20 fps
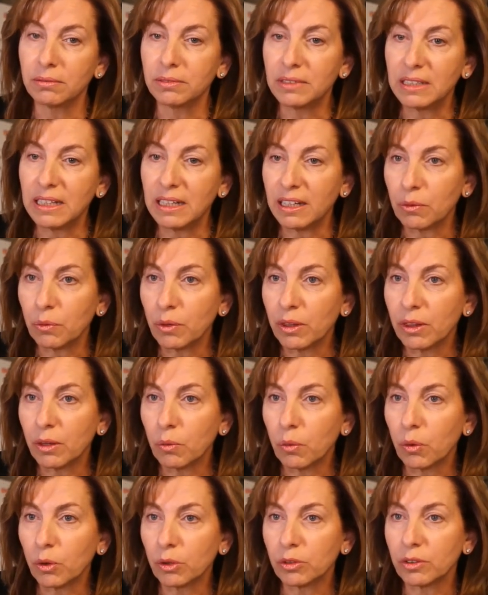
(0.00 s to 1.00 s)
dealing with
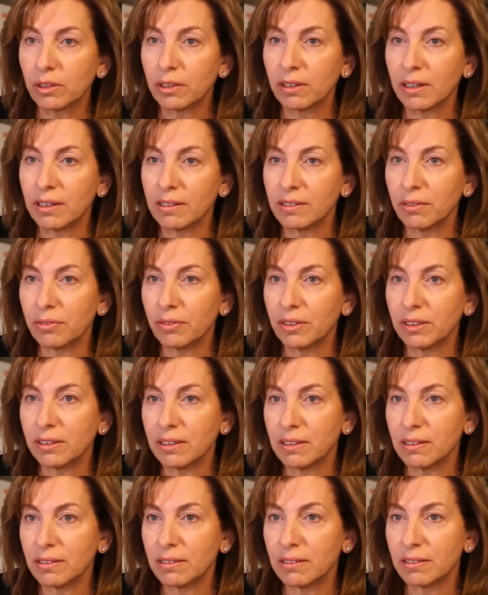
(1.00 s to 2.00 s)
the water as if
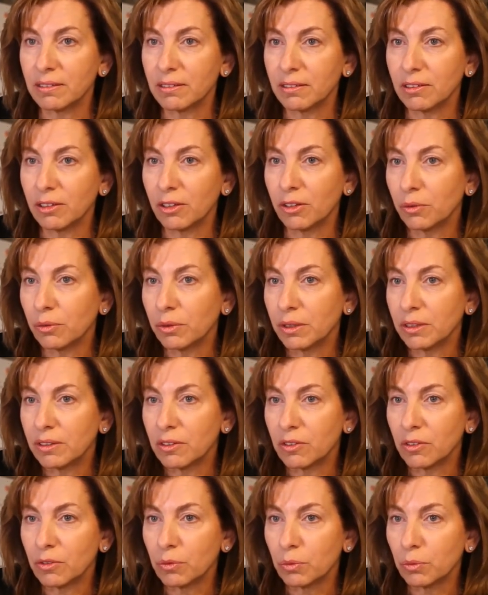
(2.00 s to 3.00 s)
it is,
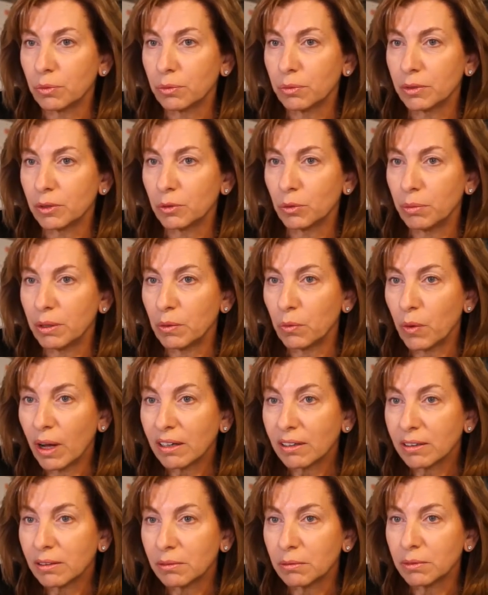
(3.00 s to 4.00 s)
it will be
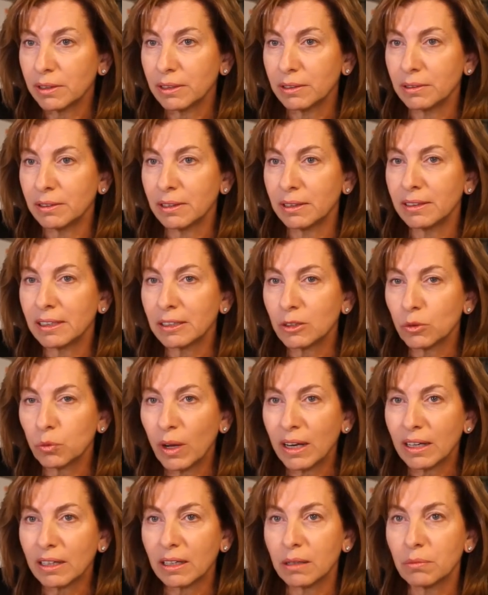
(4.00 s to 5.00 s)
welcomed, not
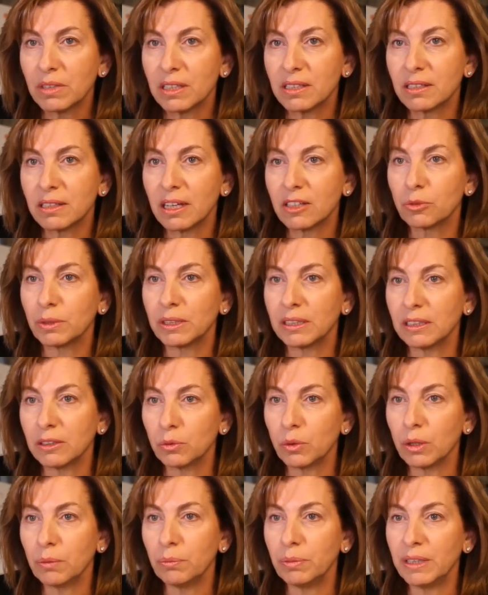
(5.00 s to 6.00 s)
welcomed as such, but
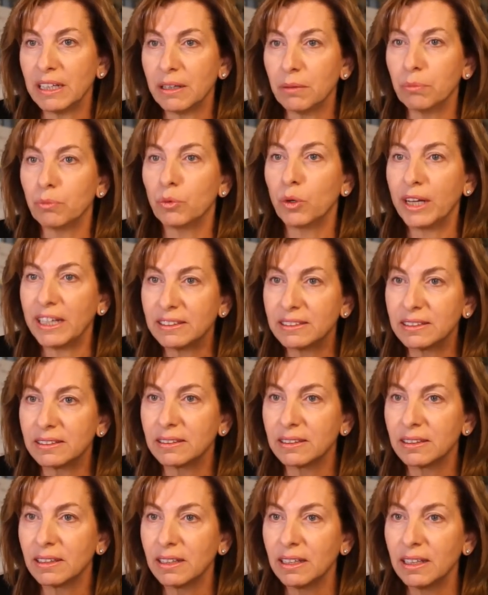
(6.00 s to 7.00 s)
it will be
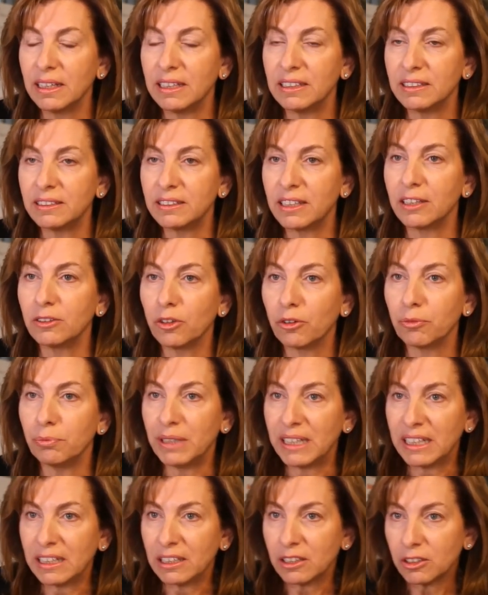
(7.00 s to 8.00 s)
embraced instead of
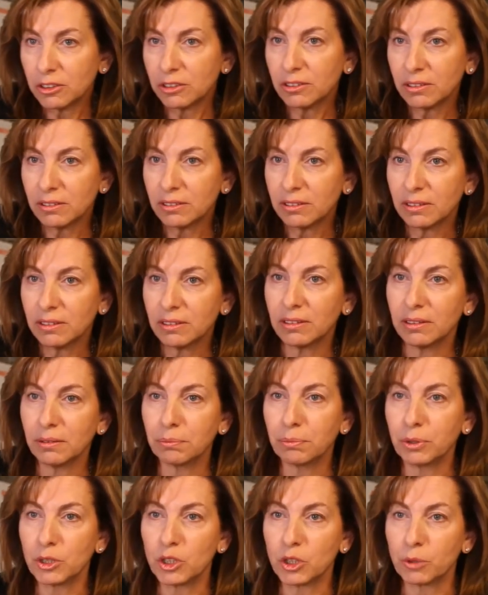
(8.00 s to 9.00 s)
being
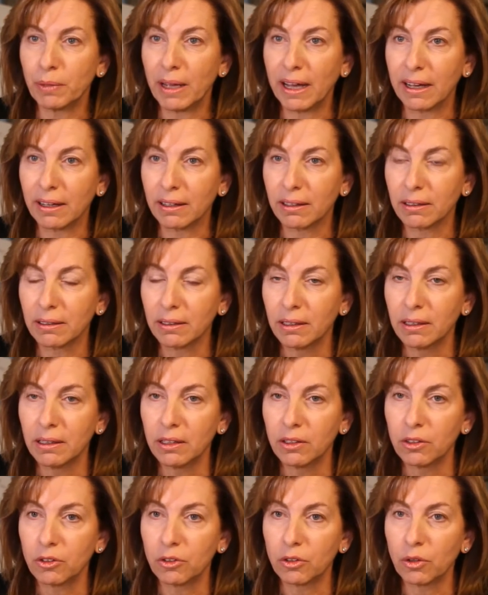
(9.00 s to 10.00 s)
pushed back.
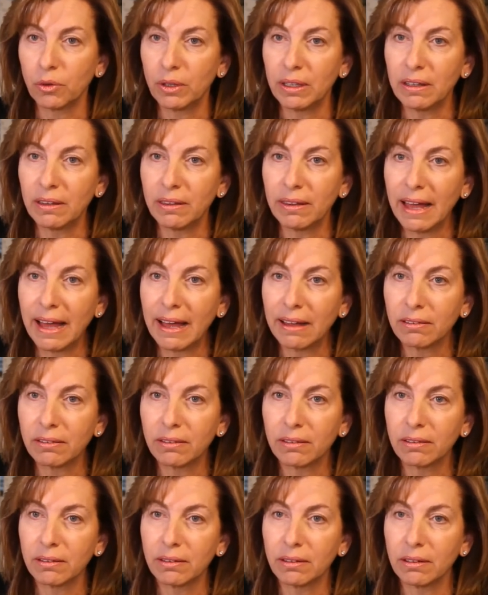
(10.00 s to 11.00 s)
So in
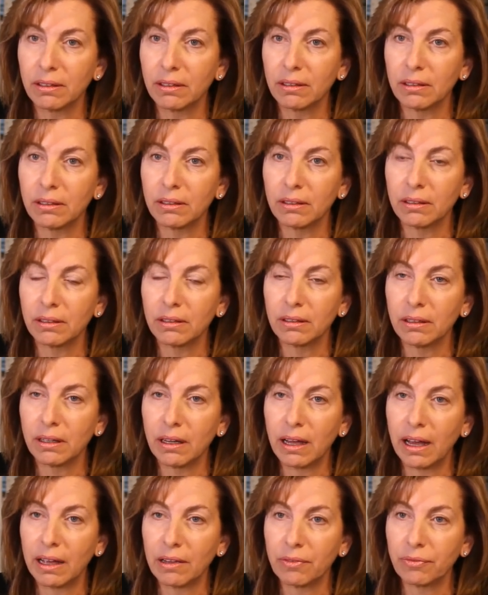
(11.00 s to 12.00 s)
that,
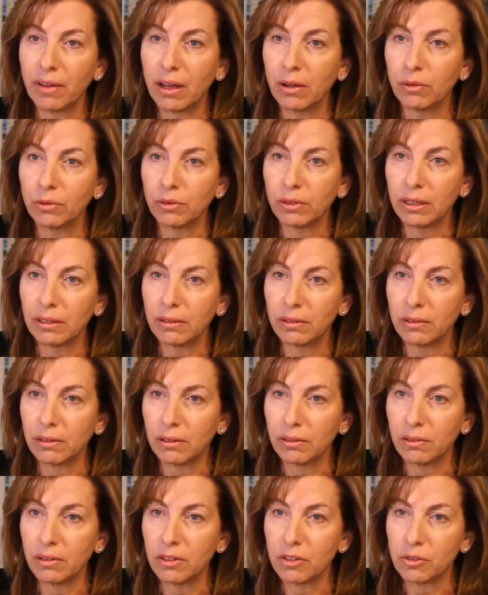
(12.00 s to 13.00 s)
I found
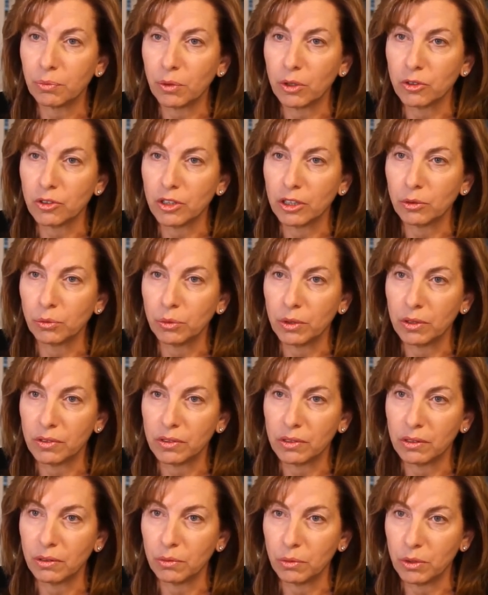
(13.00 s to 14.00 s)
that this project
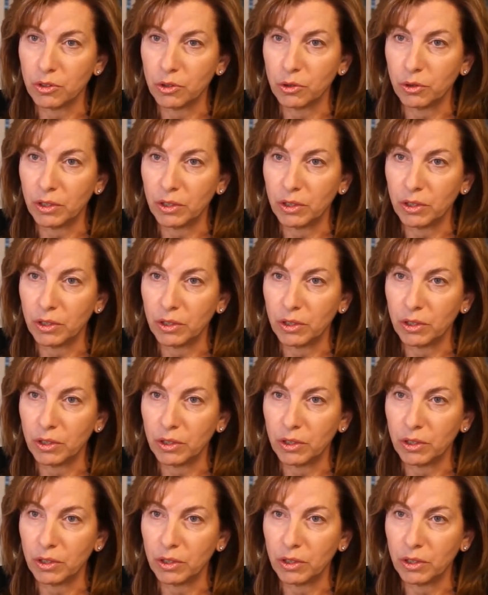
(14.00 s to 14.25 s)
was